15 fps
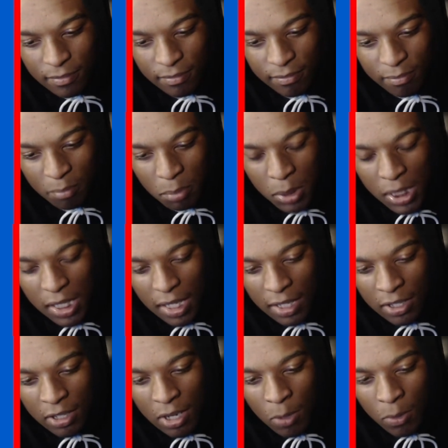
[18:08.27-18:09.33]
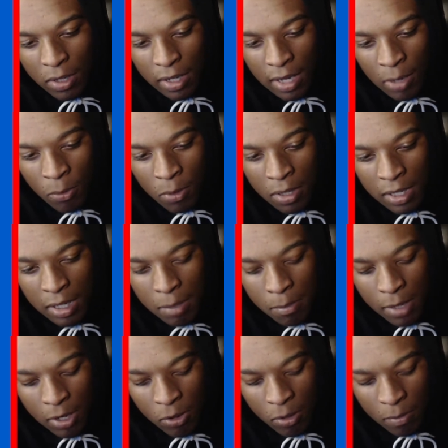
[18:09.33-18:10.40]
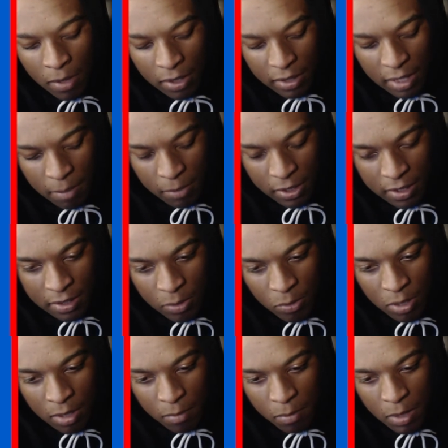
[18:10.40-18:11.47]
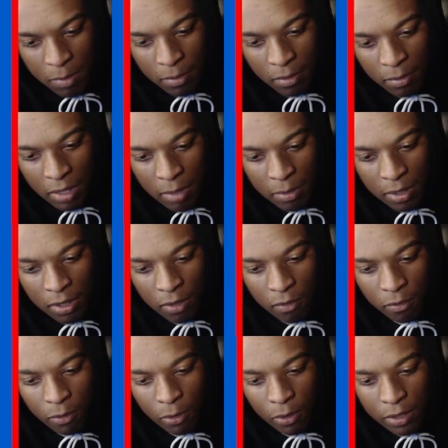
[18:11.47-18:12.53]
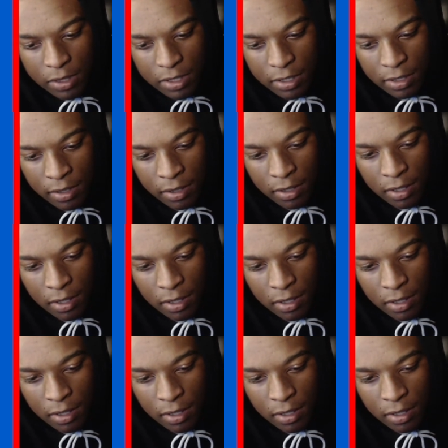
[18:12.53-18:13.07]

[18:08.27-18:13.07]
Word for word: but you know, I wanna I wanna get better about that because I want people to be able to look forward to,